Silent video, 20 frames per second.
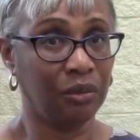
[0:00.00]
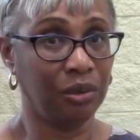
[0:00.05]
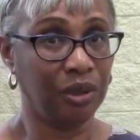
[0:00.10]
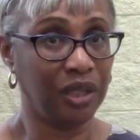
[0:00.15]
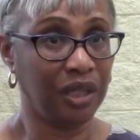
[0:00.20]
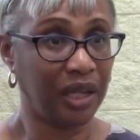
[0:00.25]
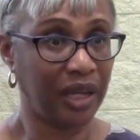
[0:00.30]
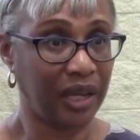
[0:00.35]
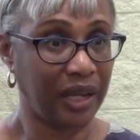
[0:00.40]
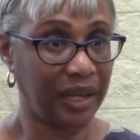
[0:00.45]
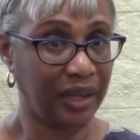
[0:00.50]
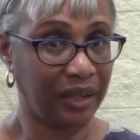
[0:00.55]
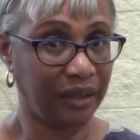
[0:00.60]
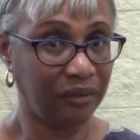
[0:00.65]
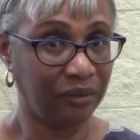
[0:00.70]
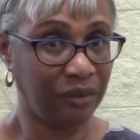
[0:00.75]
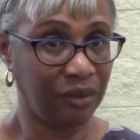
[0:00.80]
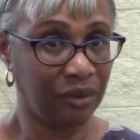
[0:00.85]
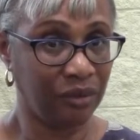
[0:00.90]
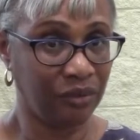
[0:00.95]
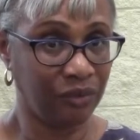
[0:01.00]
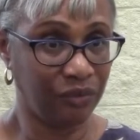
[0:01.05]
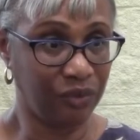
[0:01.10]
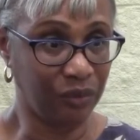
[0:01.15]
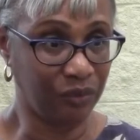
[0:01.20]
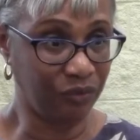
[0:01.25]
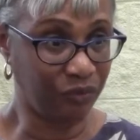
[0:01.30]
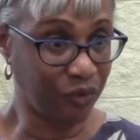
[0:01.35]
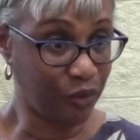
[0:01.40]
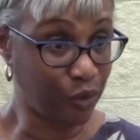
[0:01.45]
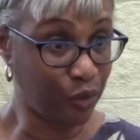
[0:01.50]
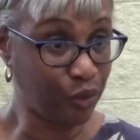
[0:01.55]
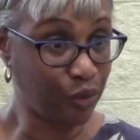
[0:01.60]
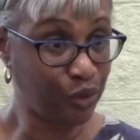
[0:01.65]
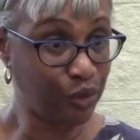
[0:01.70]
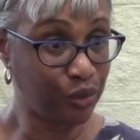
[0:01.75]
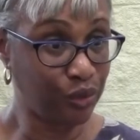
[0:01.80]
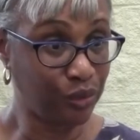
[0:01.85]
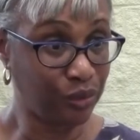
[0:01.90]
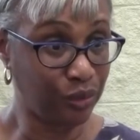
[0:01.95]
we had from
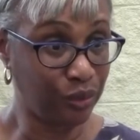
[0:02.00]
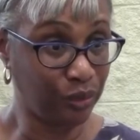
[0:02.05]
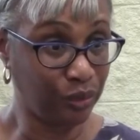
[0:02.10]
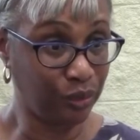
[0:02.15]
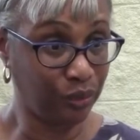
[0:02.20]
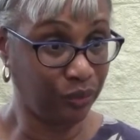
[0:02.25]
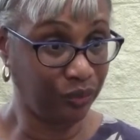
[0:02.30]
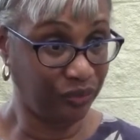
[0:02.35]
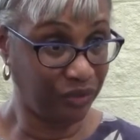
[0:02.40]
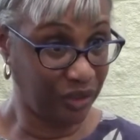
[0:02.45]
1st through